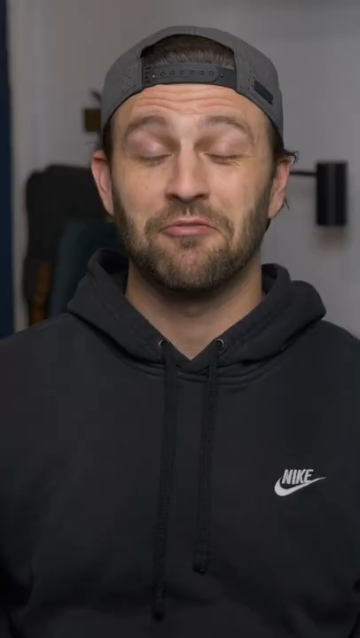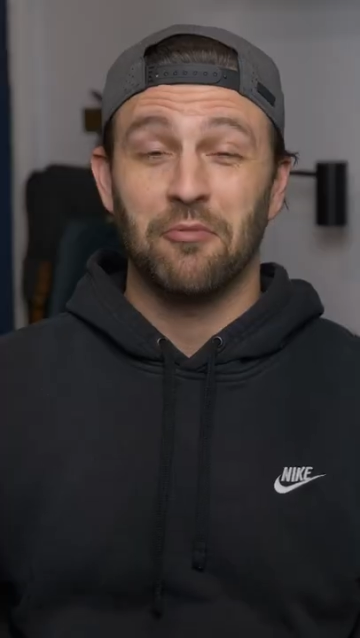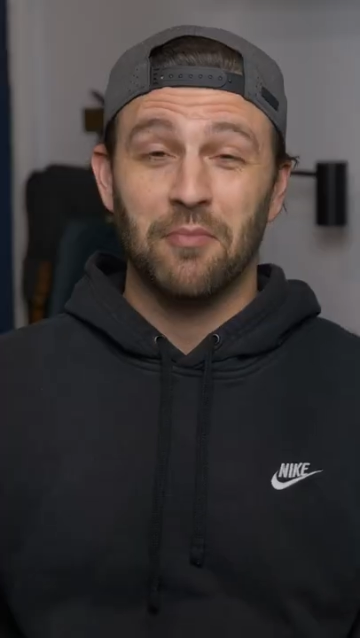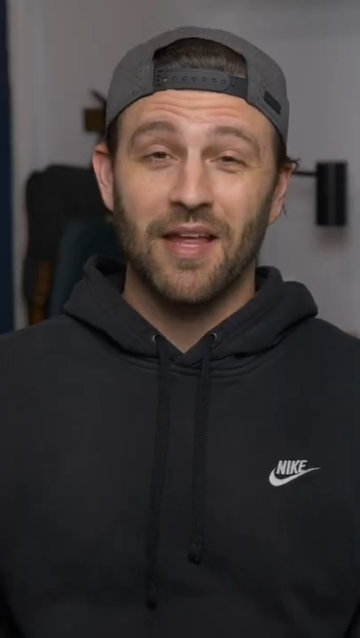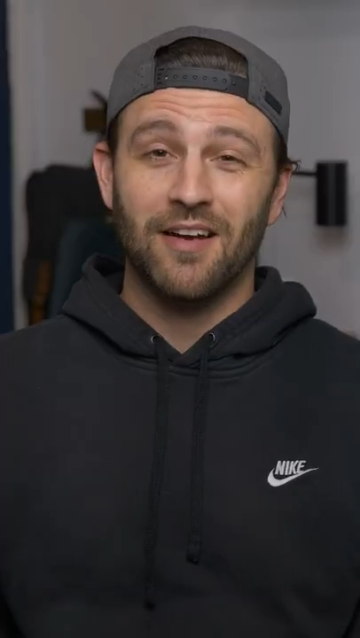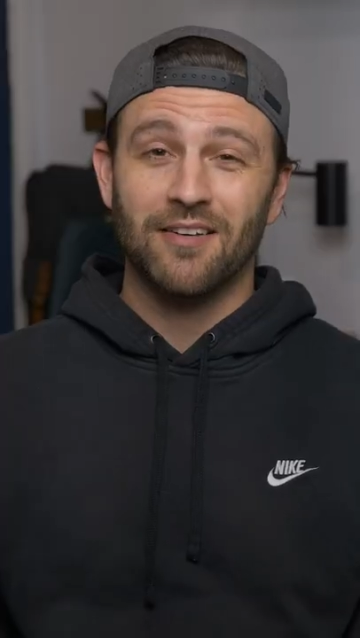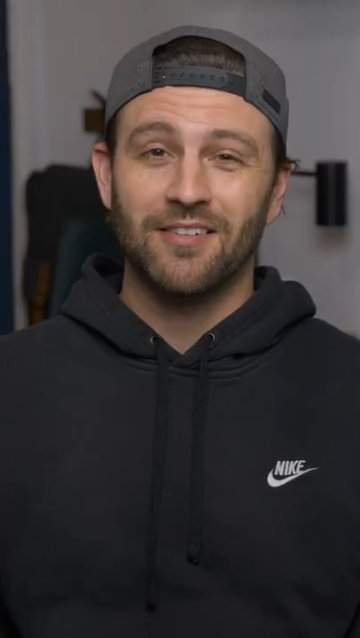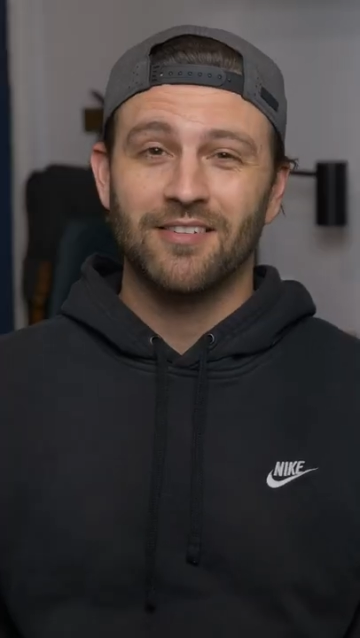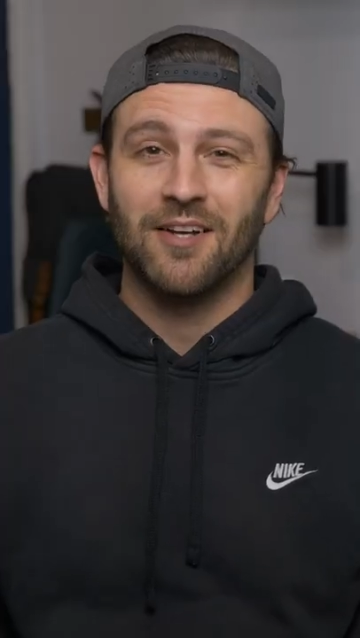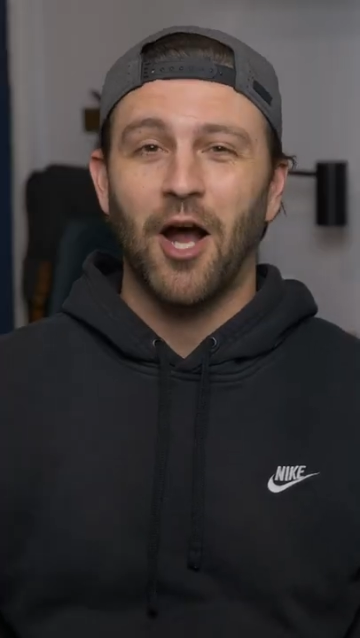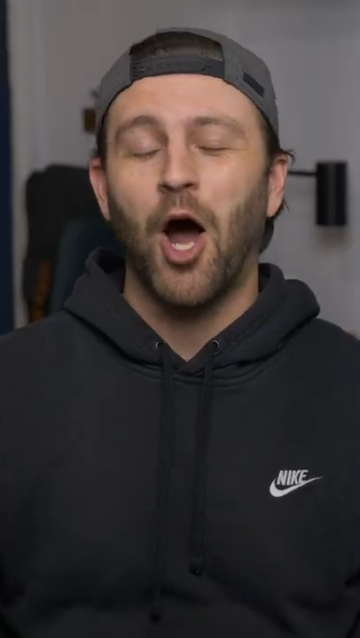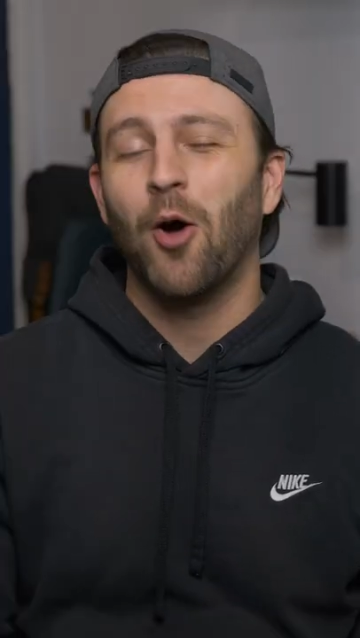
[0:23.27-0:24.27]
From there,
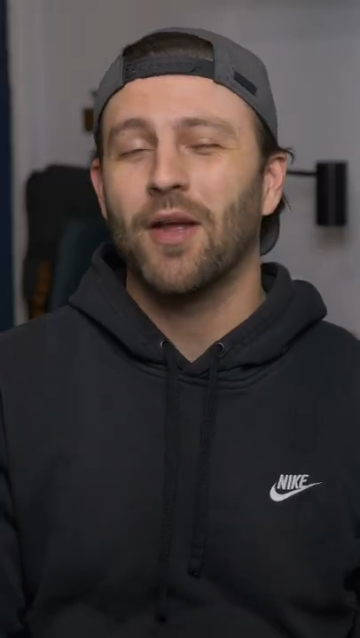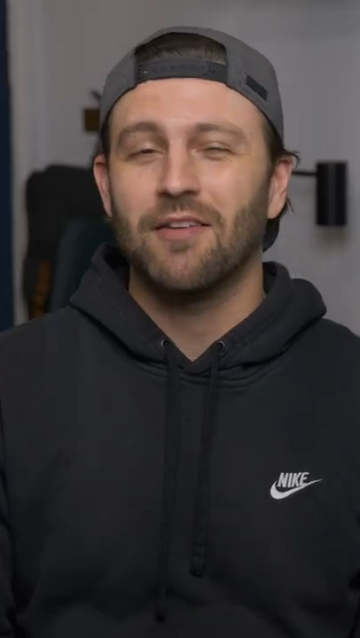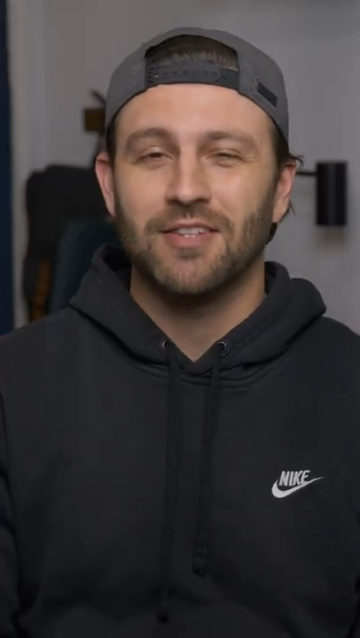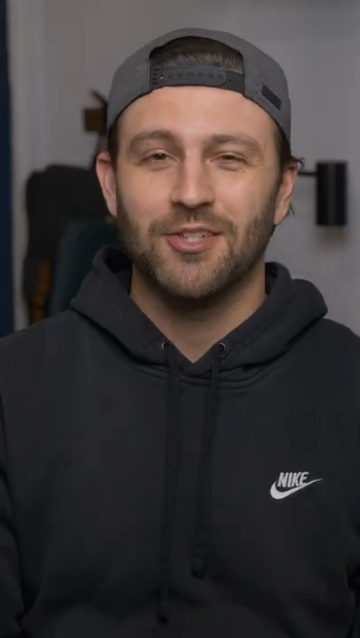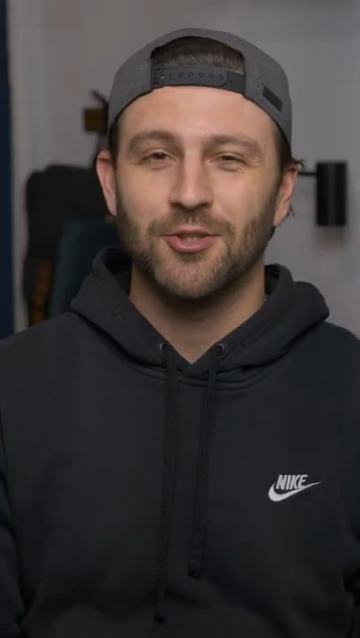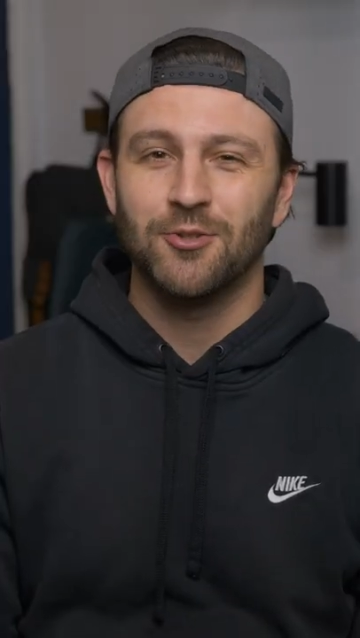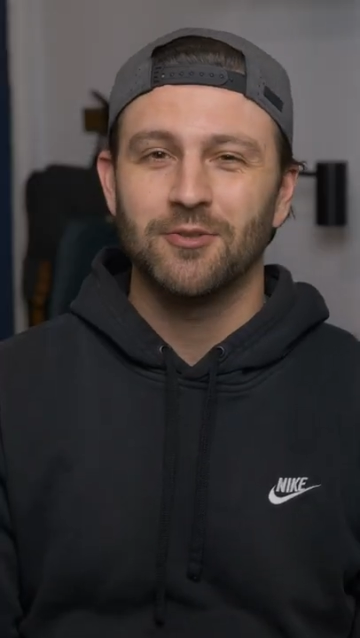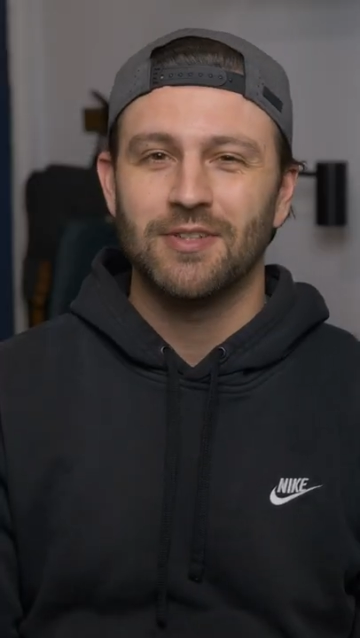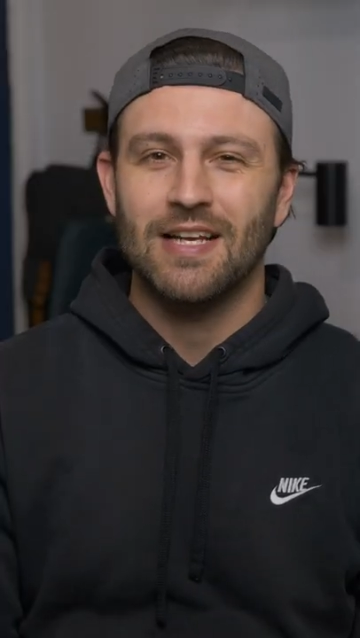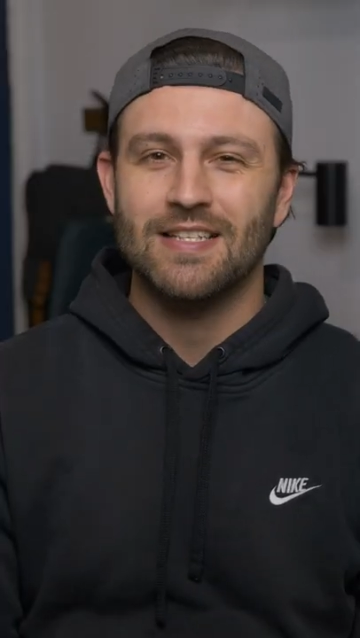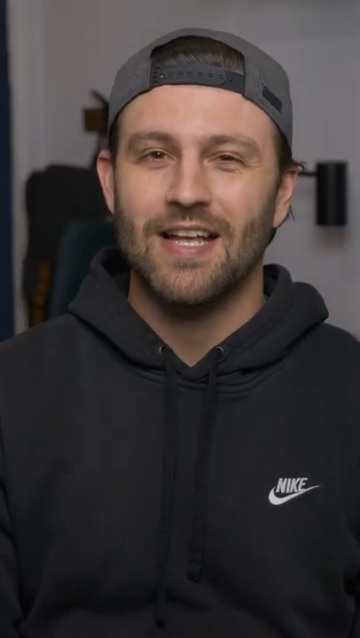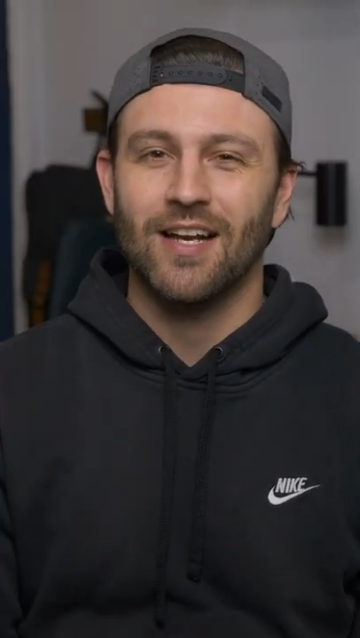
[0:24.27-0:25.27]
all we have to do
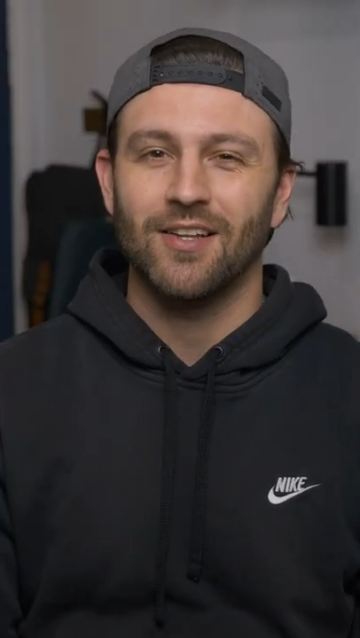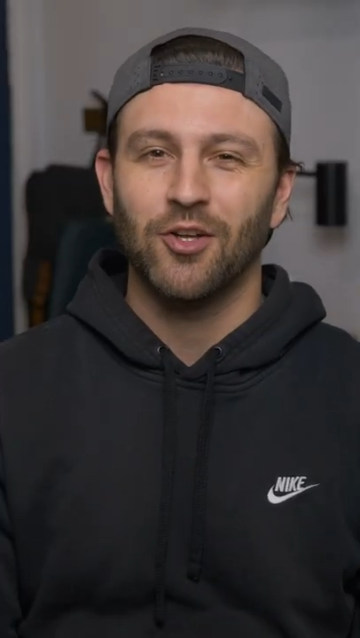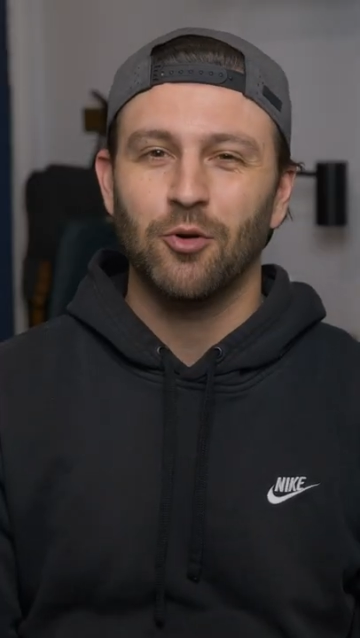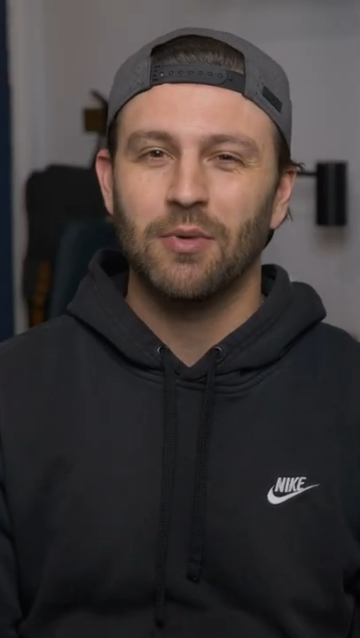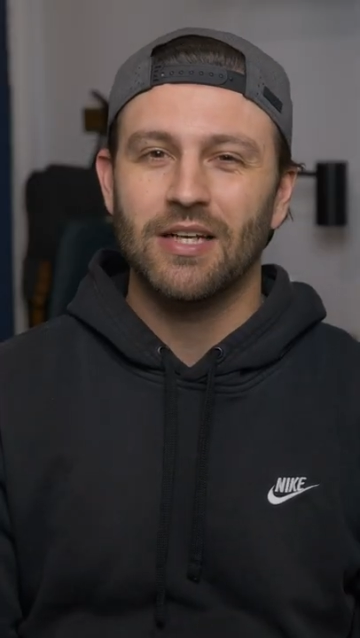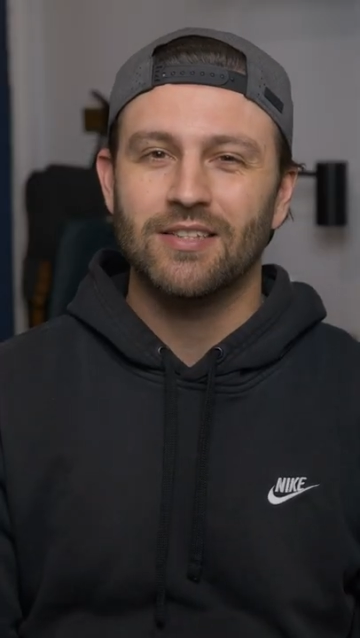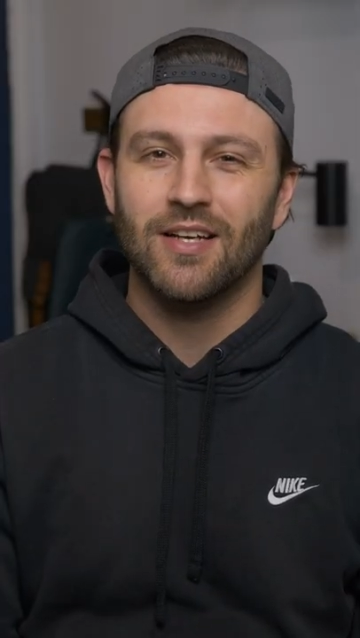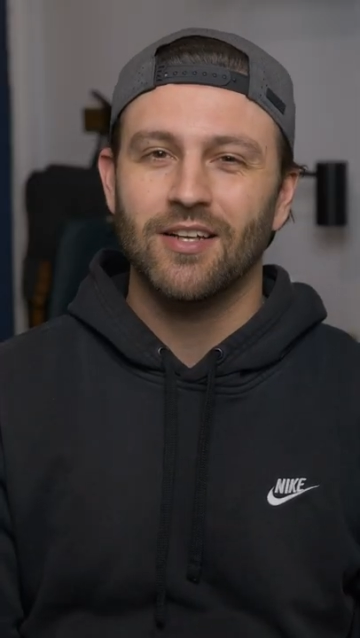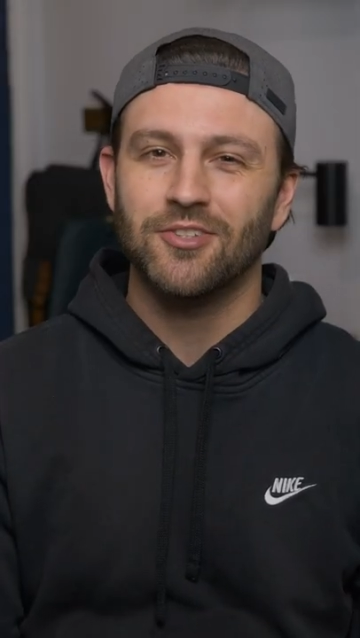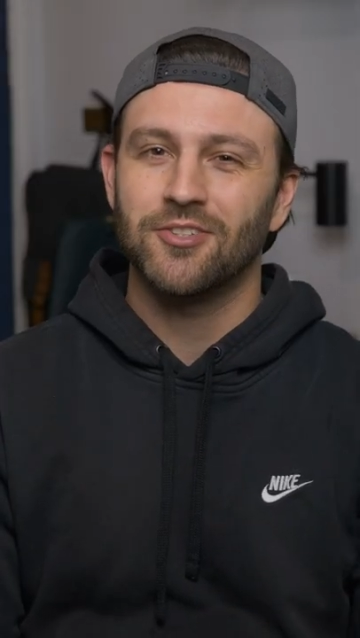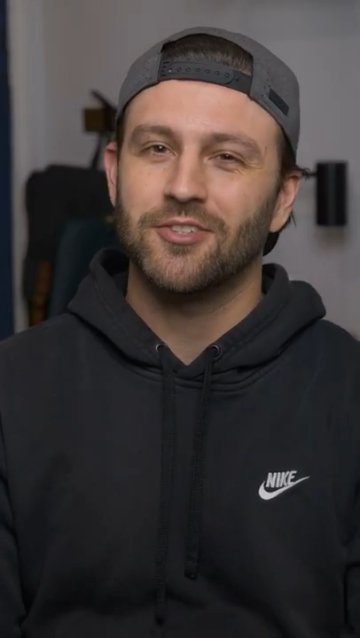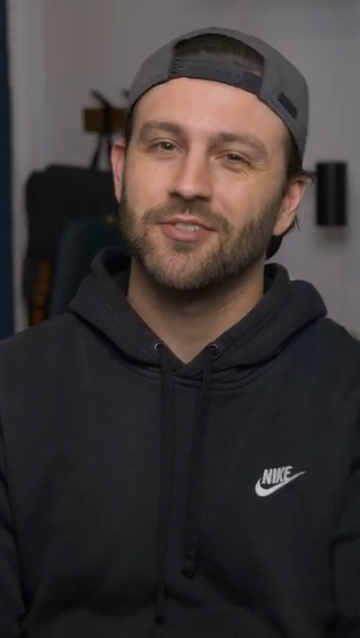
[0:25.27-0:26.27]
is add a little bit of
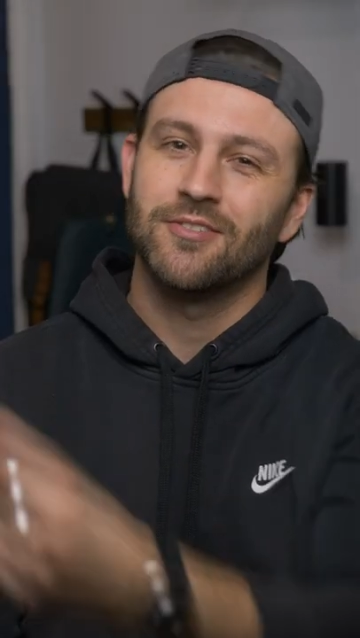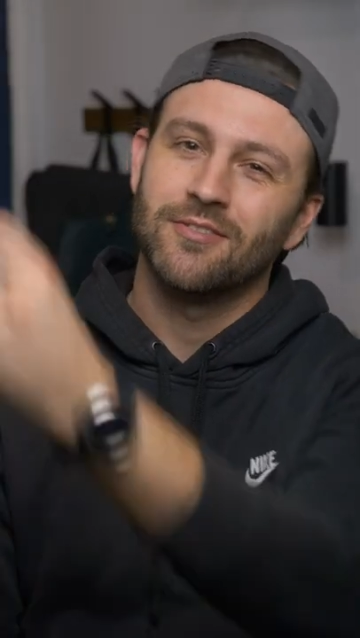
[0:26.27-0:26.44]
touch,